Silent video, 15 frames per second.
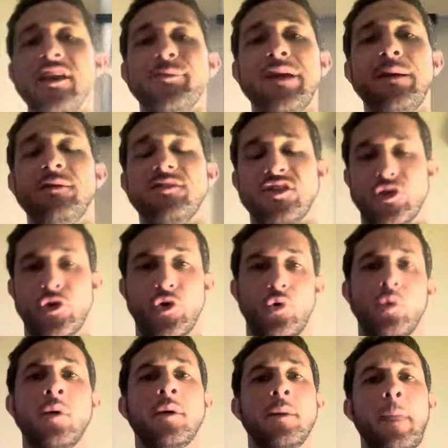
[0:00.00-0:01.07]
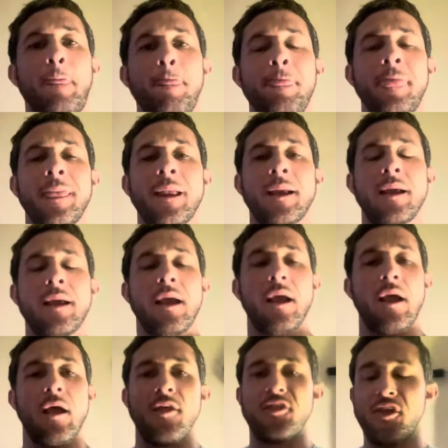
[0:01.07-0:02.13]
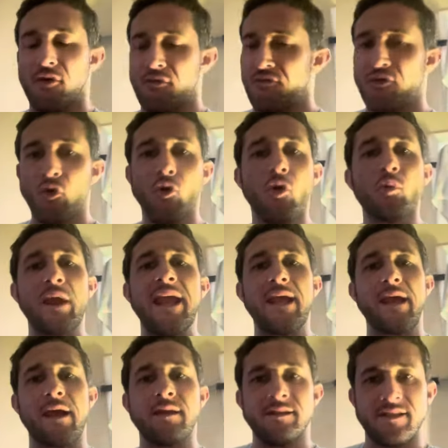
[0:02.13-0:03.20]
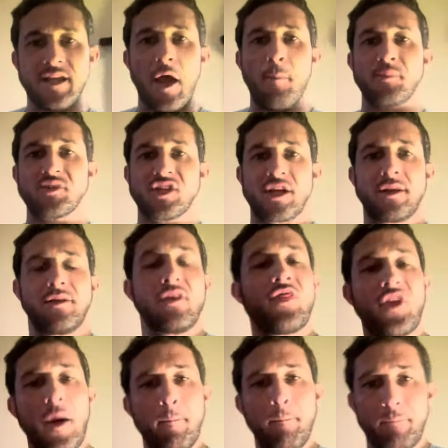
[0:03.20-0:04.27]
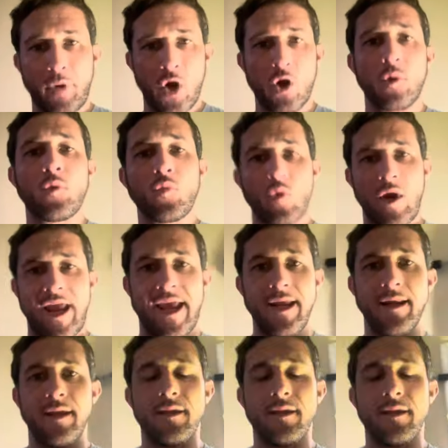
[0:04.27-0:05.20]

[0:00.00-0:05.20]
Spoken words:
me to the fuel rate consumption. The burn rate